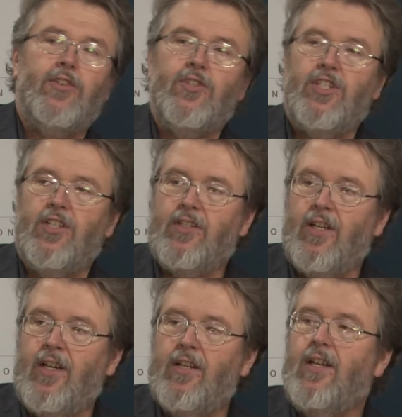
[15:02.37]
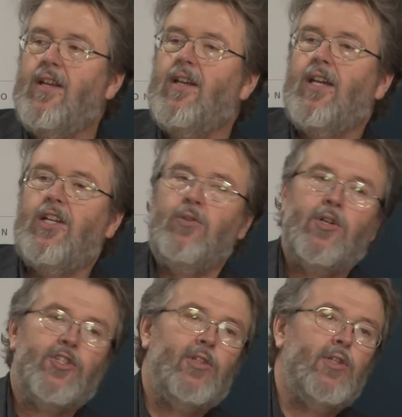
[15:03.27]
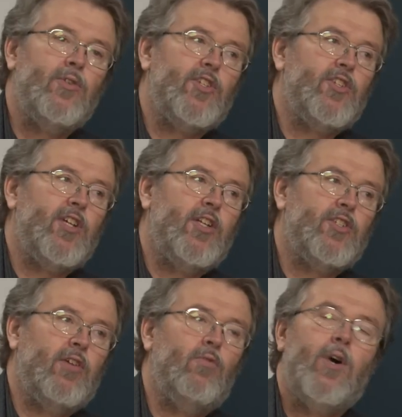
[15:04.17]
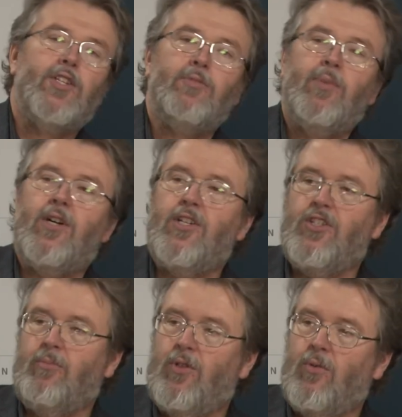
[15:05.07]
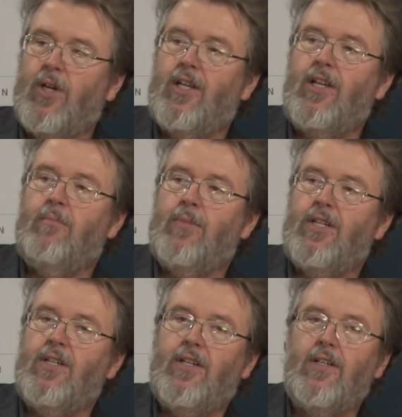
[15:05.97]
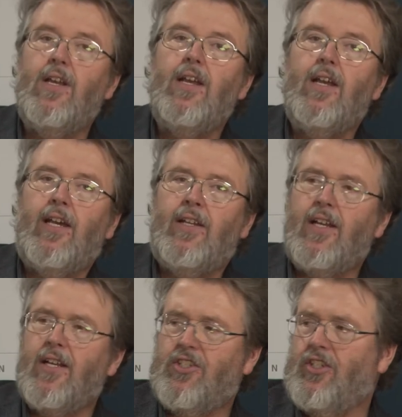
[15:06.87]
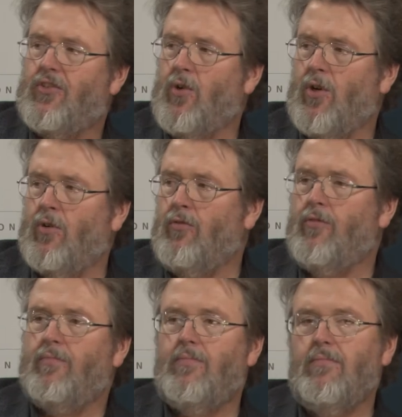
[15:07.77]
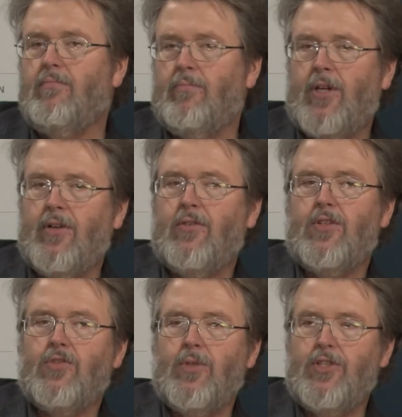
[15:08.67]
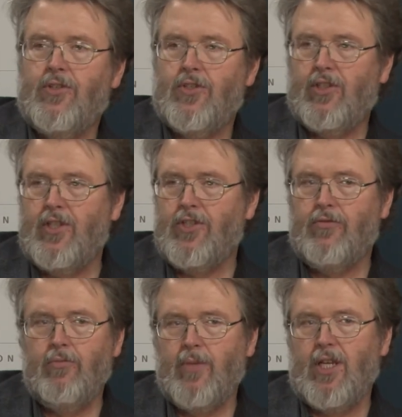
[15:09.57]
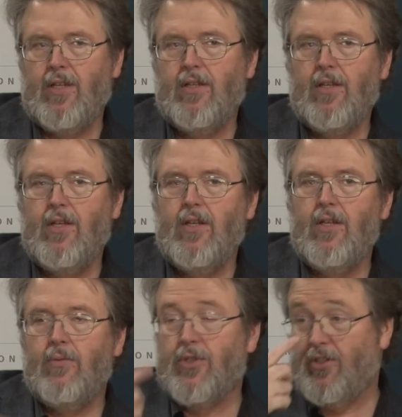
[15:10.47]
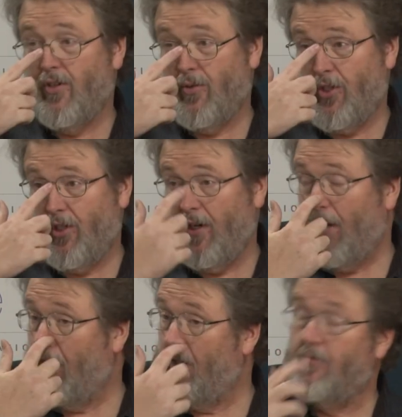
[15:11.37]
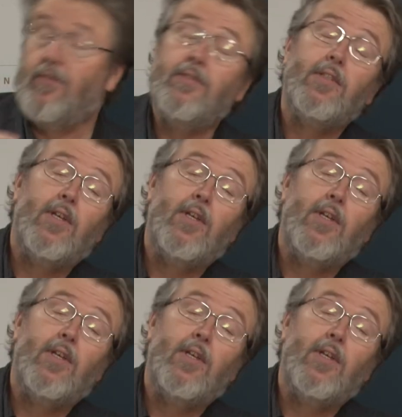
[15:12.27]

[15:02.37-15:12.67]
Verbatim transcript: energy at that, and you also lose a sense of what's possible, what can be done. And that actually drove part of this research, at least for me, was the notion of